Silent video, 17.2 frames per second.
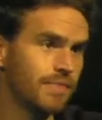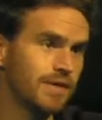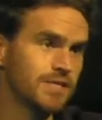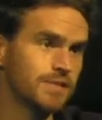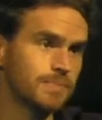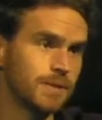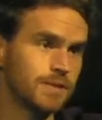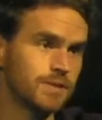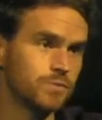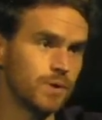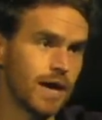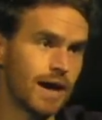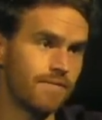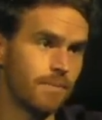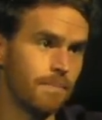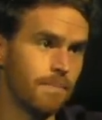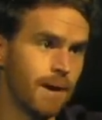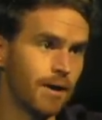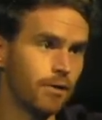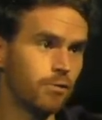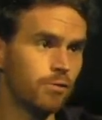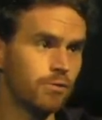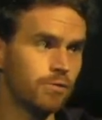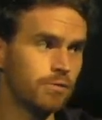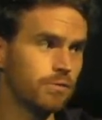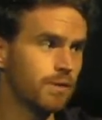This means we have a
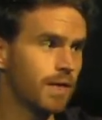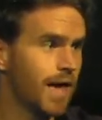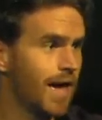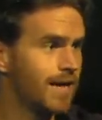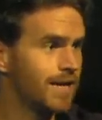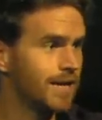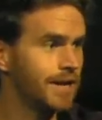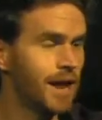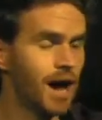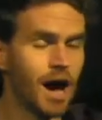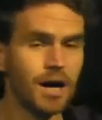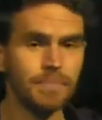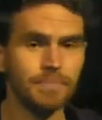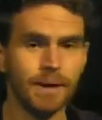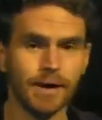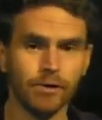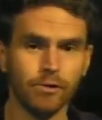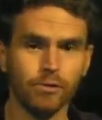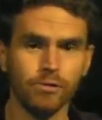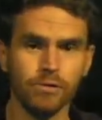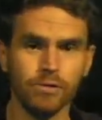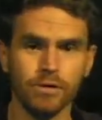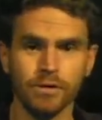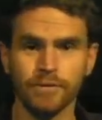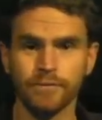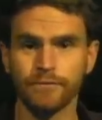metal and a nonmetal
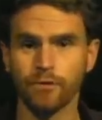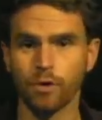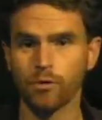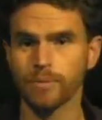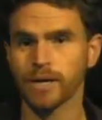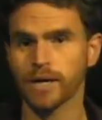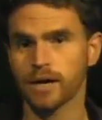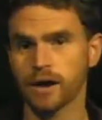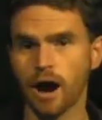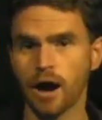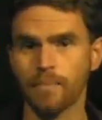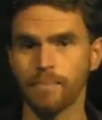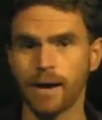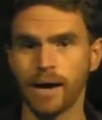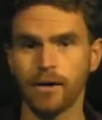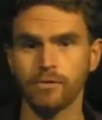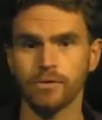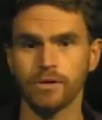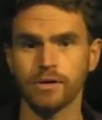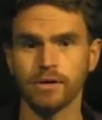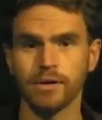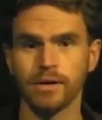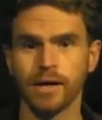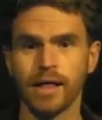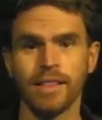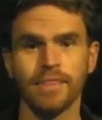forming a compound.
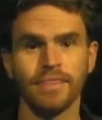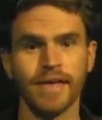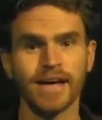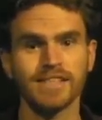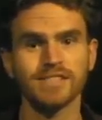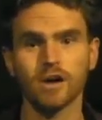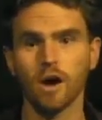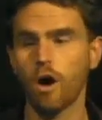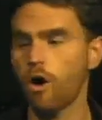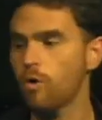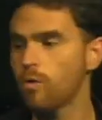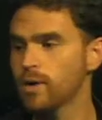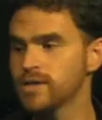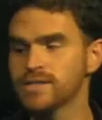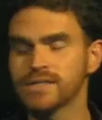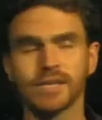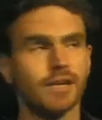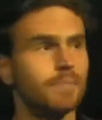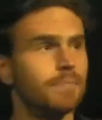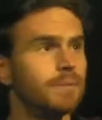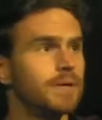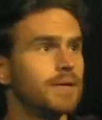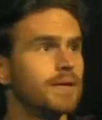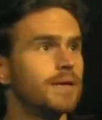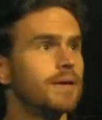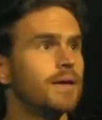That's always going to
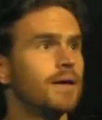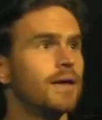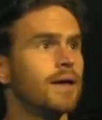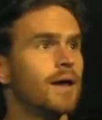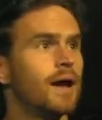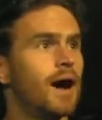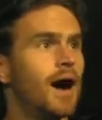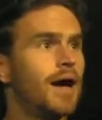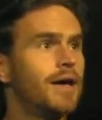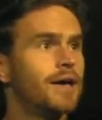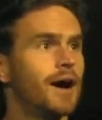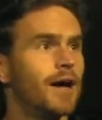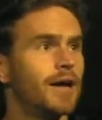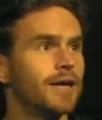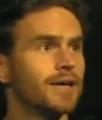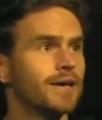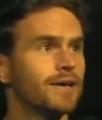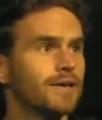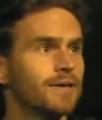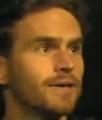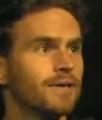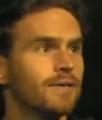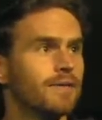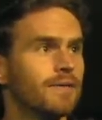be ionic.